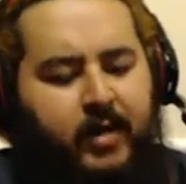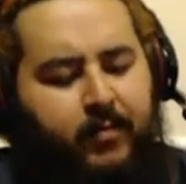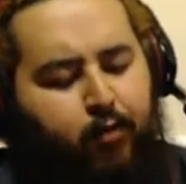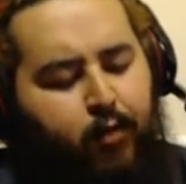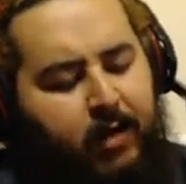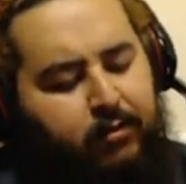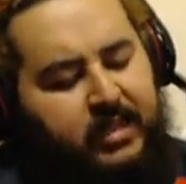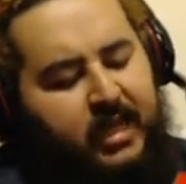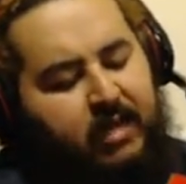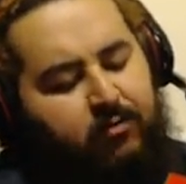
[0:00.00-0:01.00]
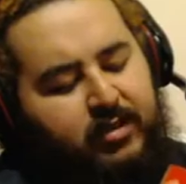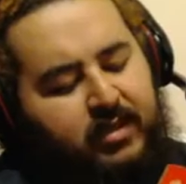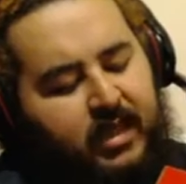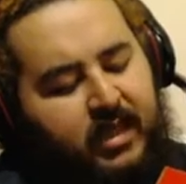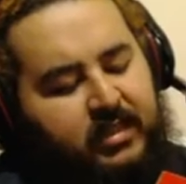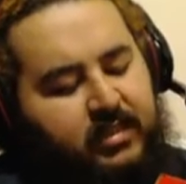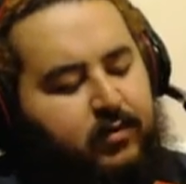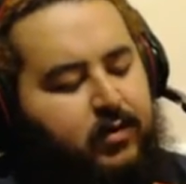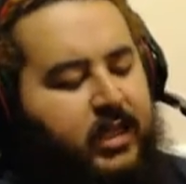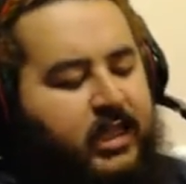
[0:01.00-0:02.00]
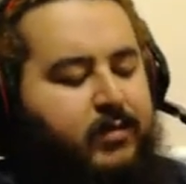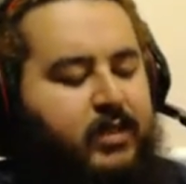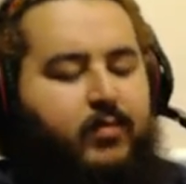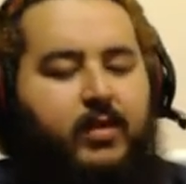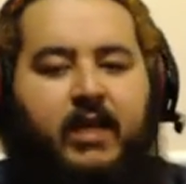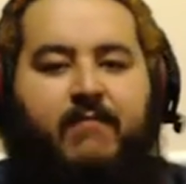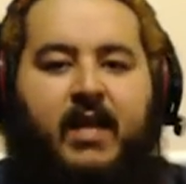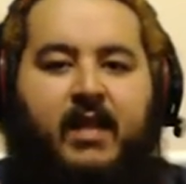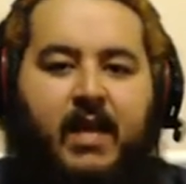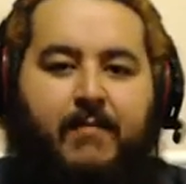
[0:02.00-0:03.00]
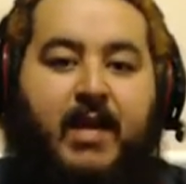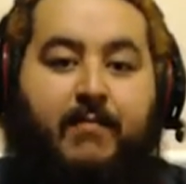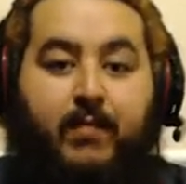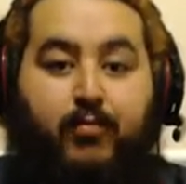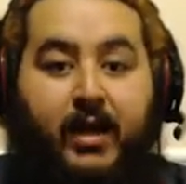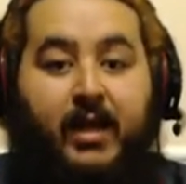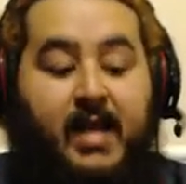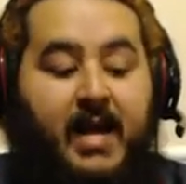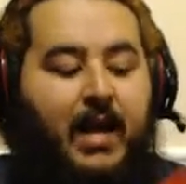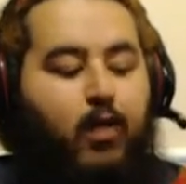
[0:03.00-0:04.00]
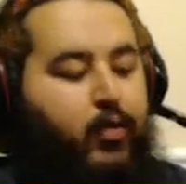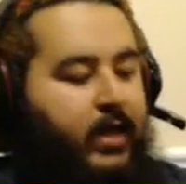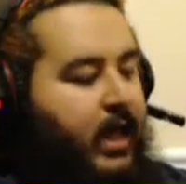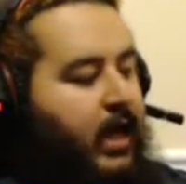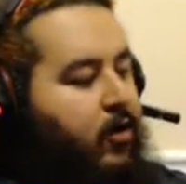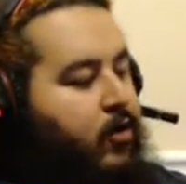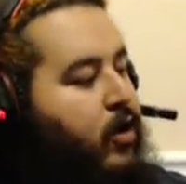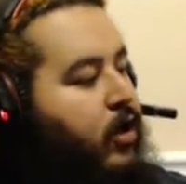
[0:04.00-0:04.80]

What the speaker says: But what I was saying was this leads me to believe that they might be bringing that out, where they're